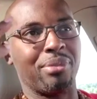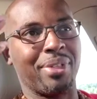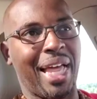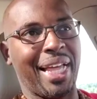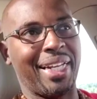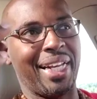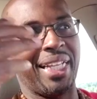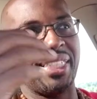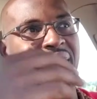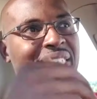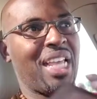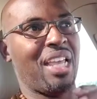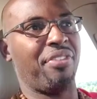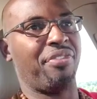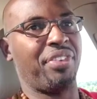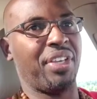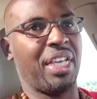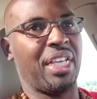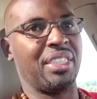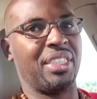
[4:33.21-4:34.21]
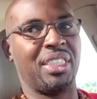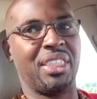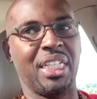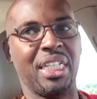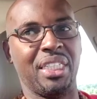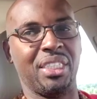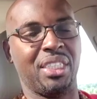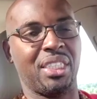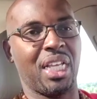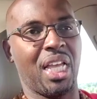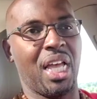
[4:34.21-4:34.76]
Like, let's say, for instance,